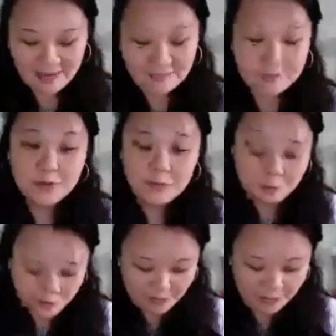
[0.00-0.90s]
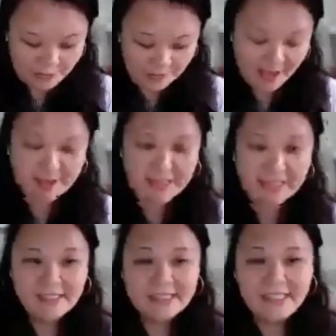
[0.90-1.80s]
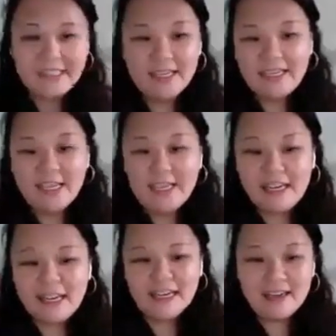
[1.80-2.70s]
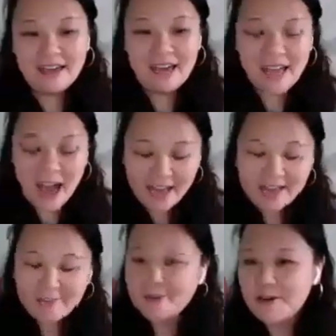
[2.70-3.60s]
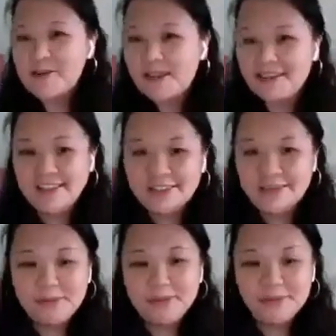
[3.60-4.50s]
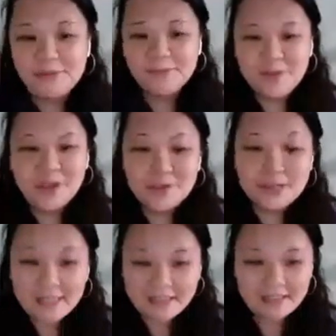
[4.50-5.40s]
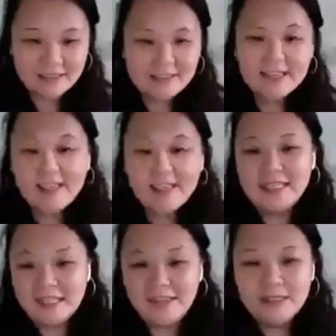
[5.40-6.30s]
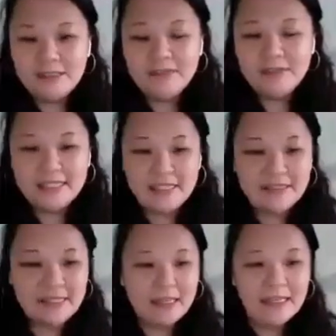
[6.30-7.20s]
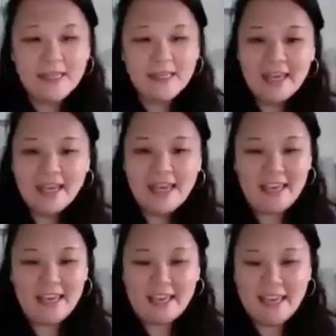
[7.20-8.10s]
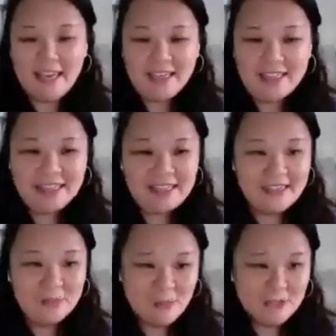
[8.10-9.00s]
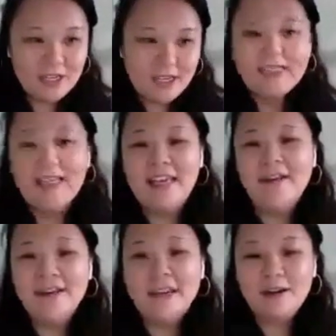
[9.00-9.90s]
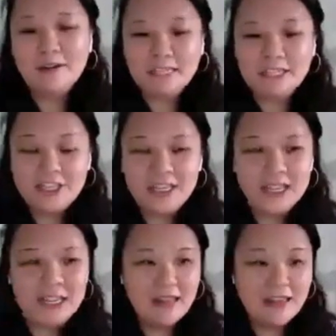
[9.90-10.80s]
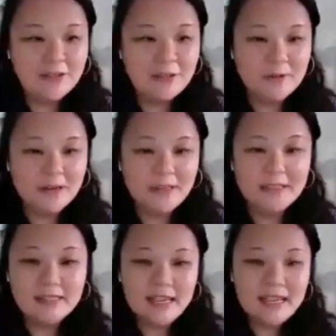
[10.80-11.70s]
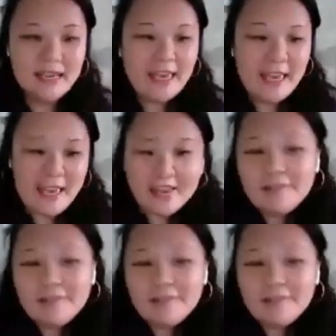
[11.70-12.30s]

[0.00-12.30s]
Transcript: And if you don't know much about it, I highly recommend you consider a CELTA or a Delta, and especially in this area of teaching and language awareness.